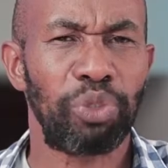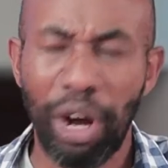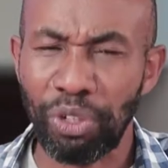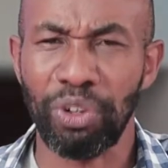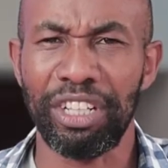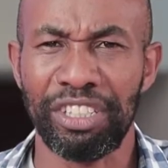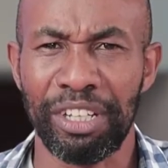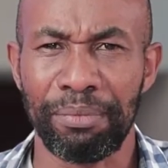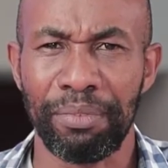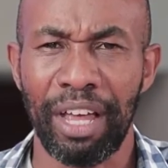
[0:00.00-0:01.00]
to acknowledge
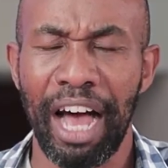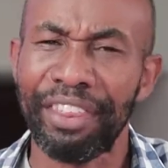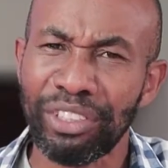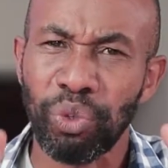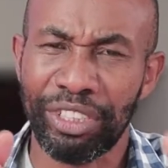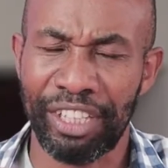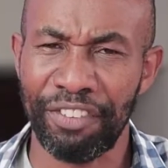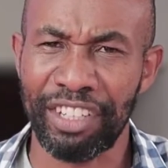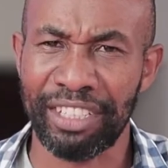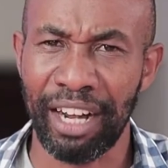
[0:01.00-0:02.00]
Him. And that's what
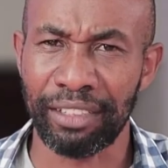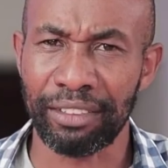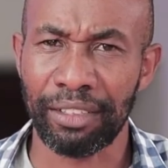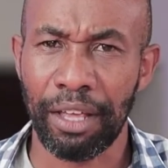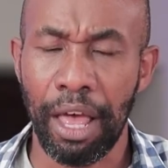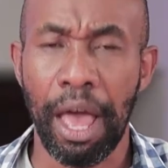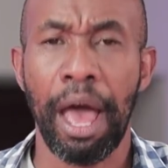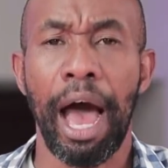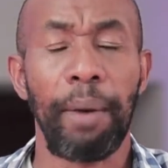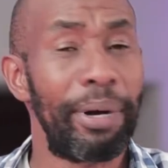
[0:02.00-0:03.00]
David does.
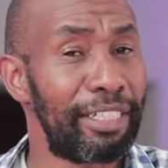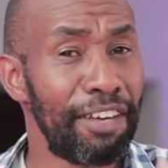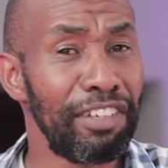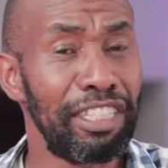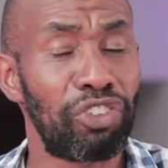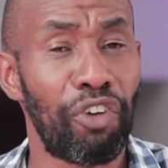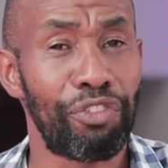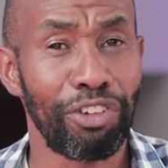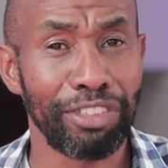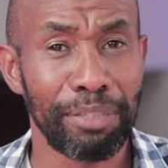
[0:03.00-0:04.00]
And when David is
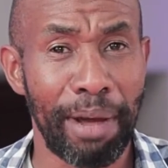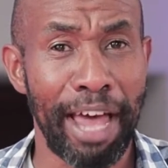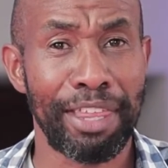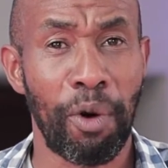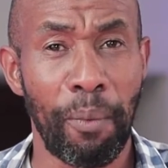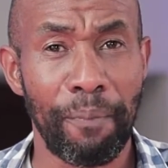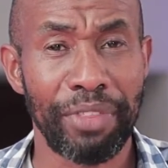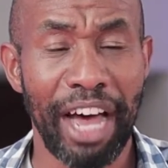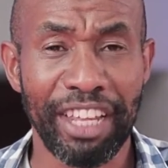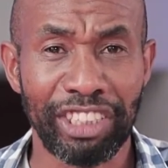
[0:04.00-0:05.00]
confronted by
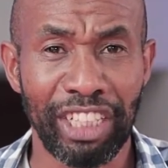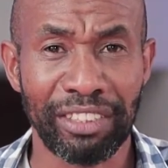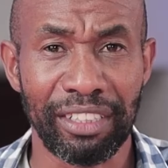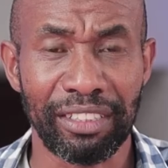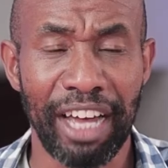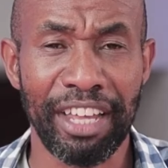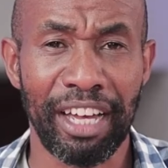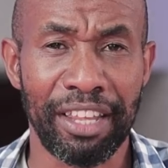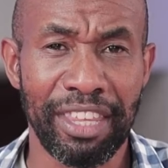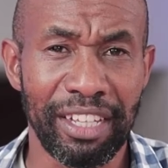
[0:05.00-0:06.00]

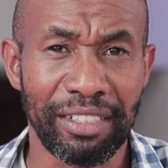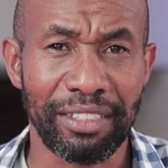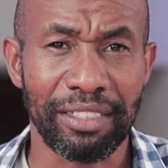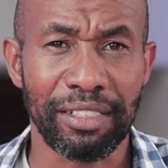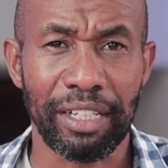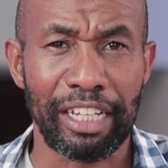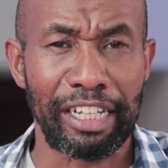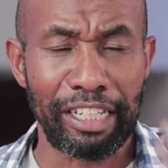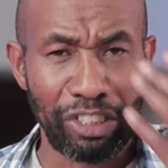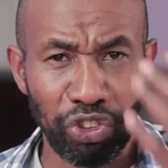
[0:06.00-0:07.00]
other things,
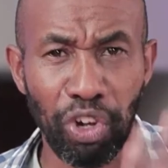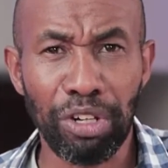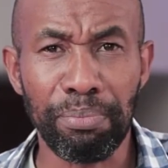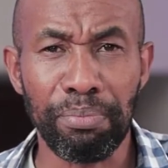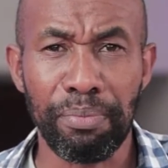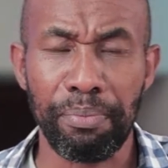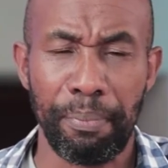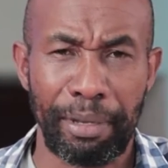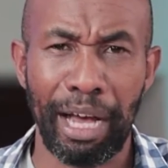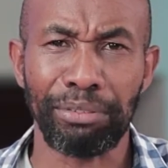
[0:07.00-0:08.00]

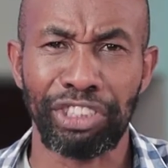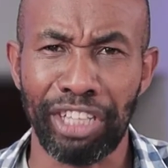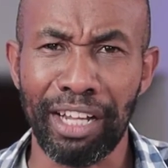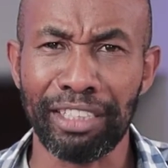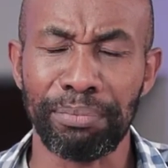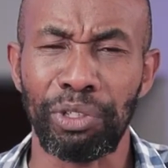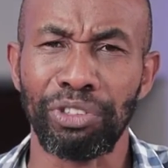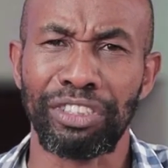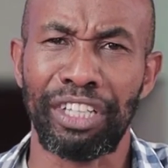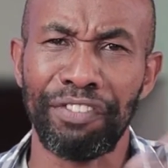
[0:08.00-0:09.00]
Saul becomes jealous
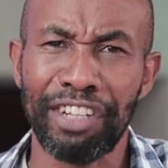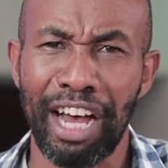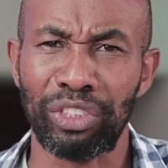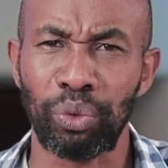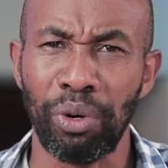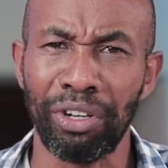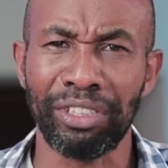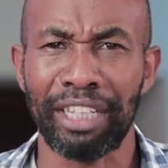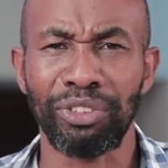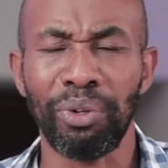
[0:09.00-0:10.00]
because David has
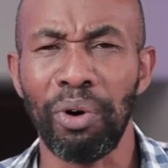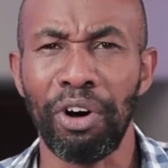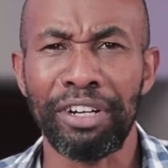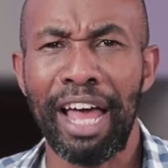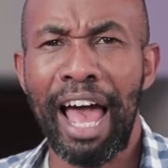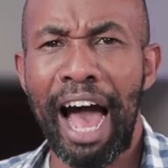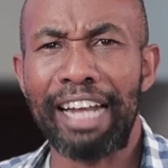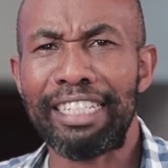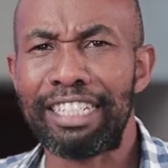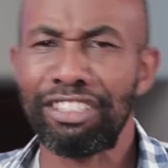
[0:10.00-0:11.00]
won and so on,
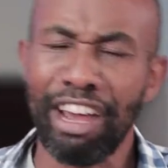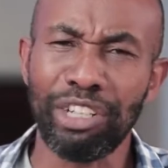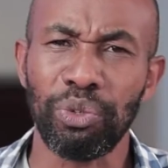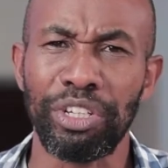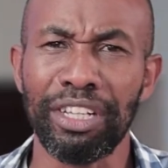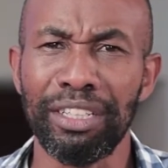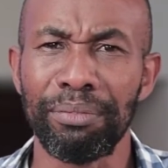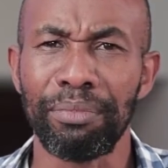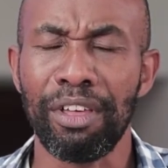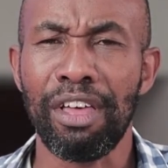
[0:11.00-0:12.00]
and is trying to kill
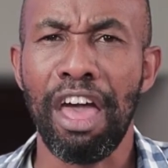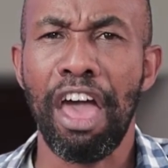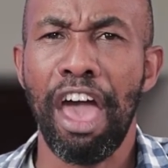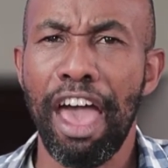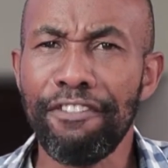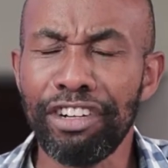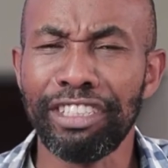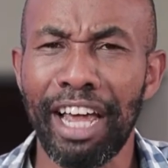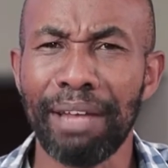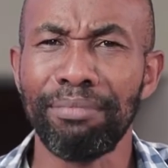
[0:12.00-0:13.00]
him. Every
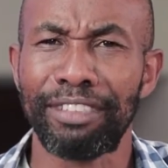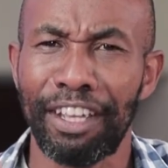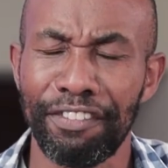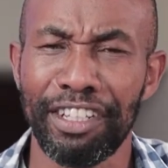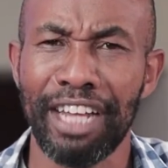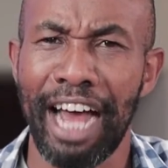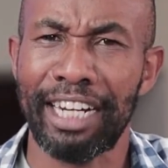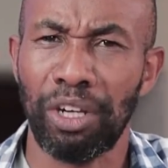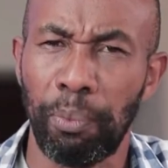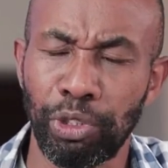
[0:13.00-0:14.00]
time David
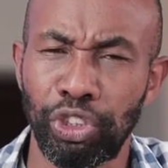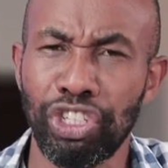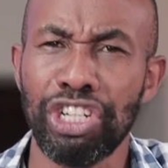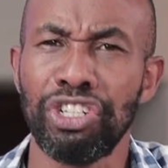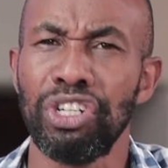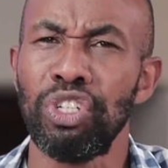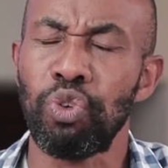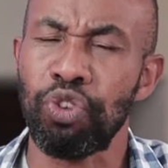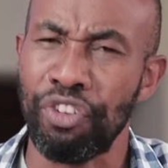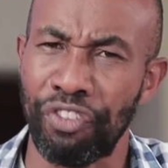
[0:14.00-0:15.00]
had an opportunity
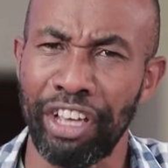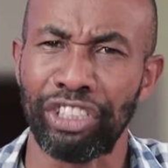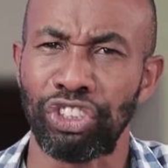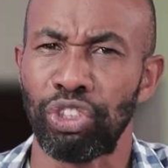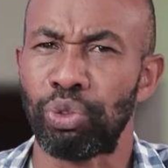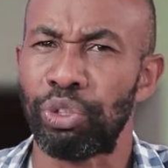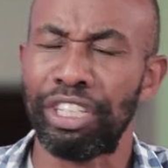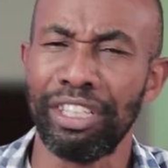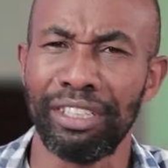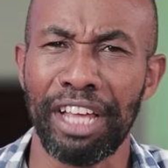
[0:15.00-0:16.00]
to revenge or to
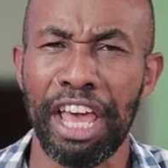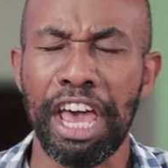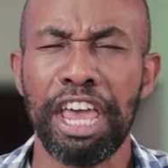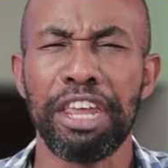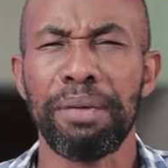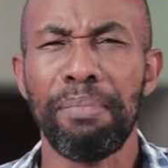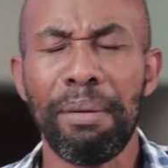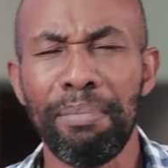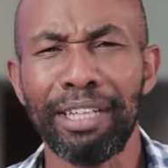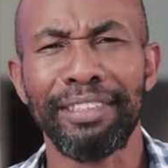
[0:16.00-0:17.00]
kill, he
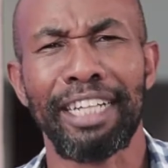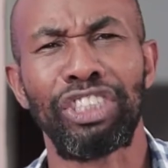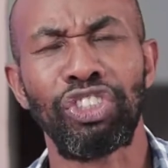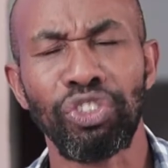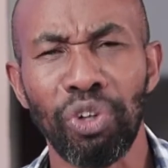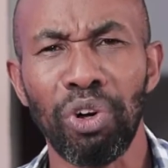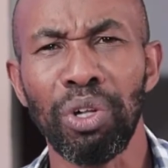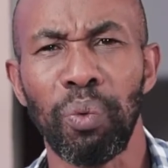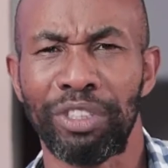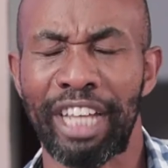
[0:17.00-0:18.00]
remembers that
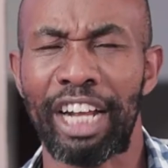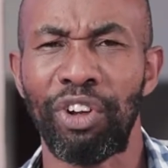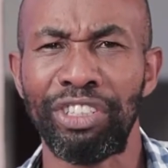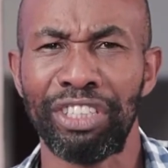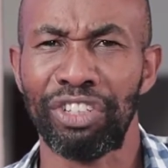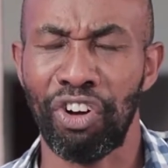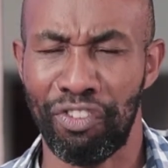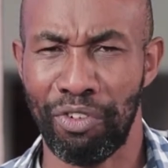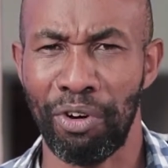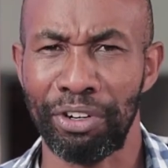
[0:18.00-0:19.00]
Saul was the anointed
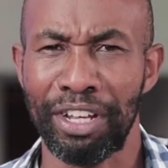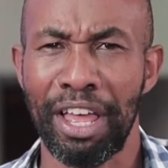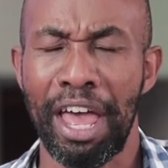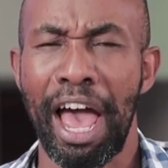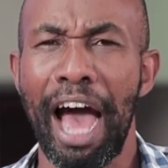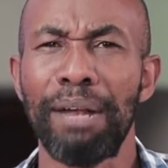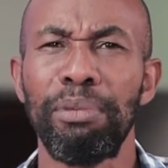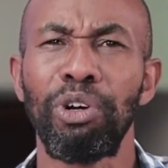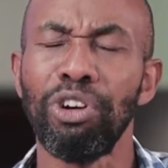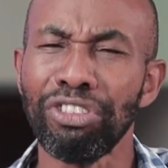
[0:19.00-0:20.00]
of God. And
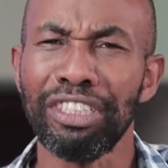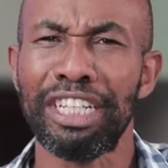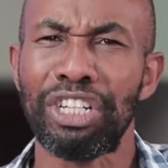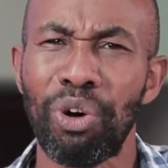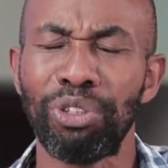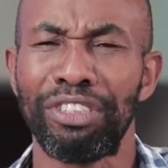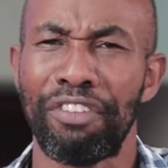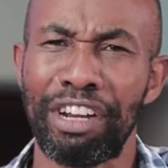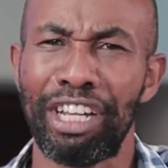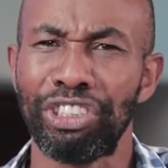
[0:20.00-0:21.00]
because he knows
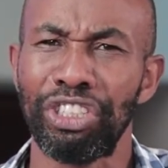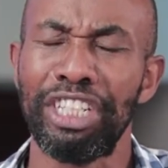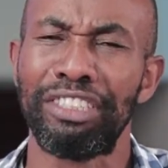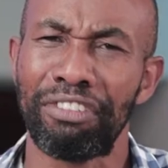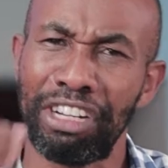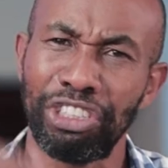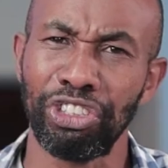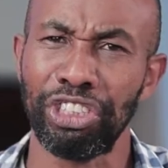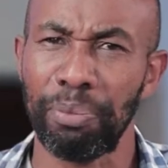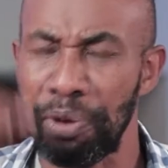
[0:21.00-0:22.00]
his
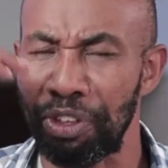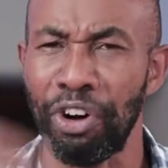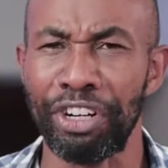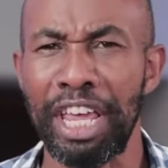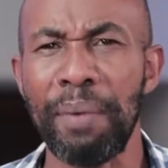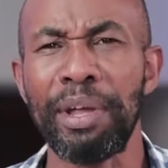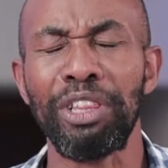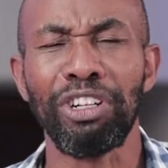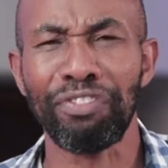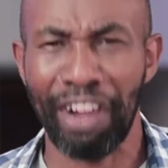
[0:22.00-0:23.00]
relationship with God, he will
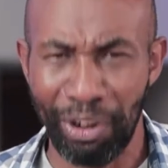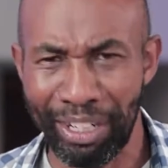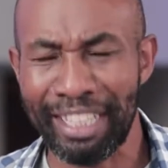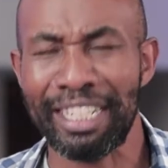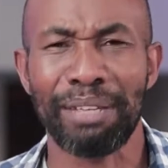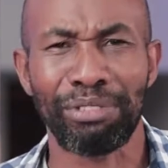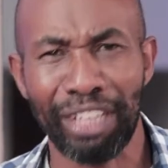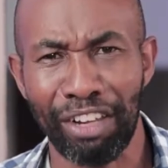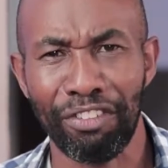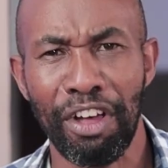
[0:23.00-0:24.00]
not violate
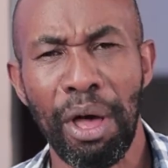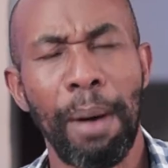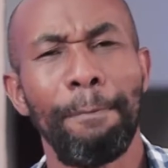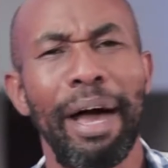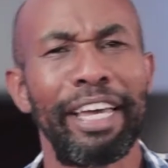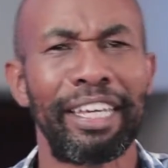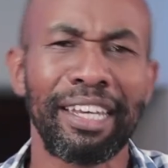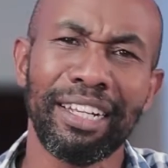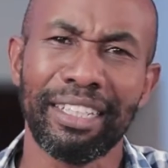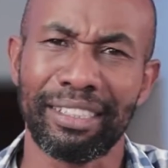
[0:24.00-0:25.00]
himself by
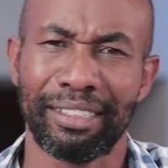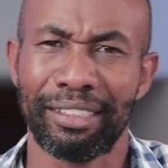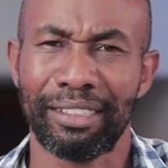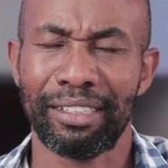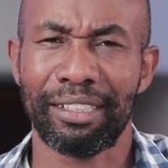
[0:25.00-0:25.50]
killing